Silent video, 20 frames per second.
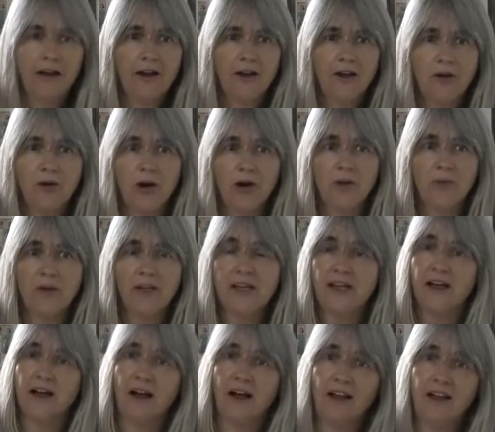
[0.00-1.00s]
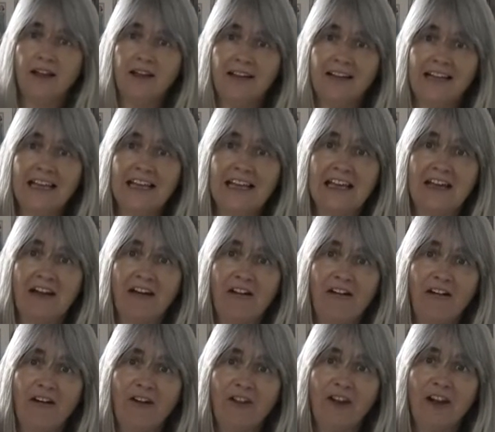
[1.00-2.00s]
you owe me a click
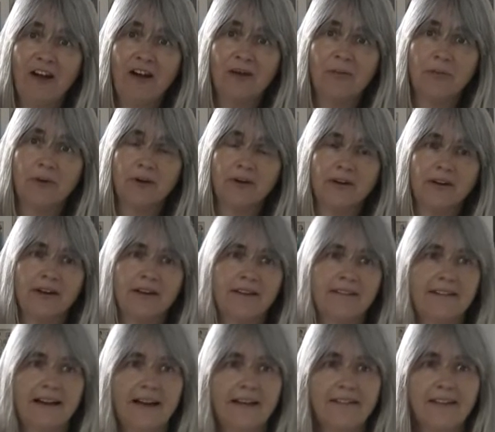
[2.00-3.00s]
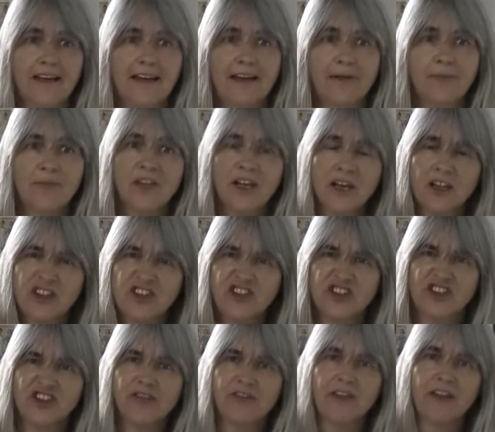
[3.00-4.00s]
on the like button down there,
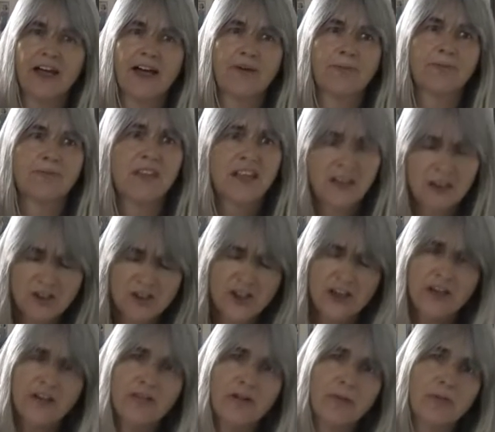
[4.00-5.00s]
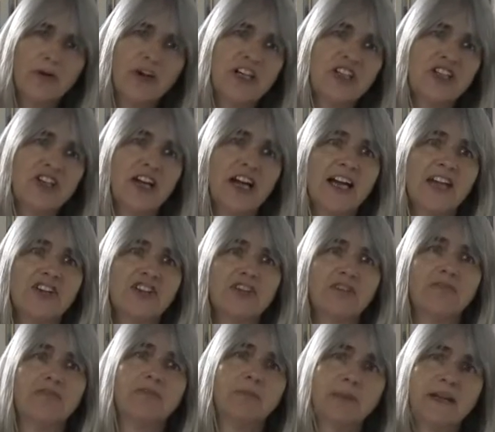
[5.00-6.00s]
just for that. Show your
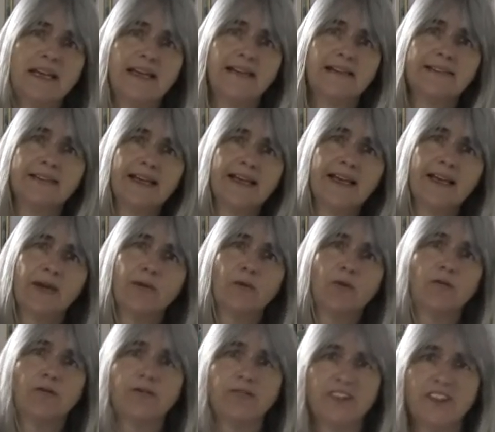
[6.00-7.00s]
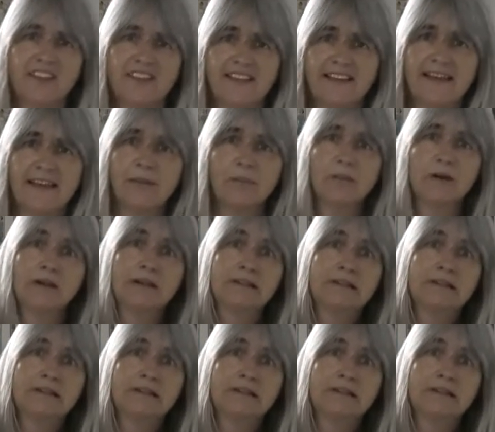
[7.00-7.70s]
appreciation for me taking one for the team.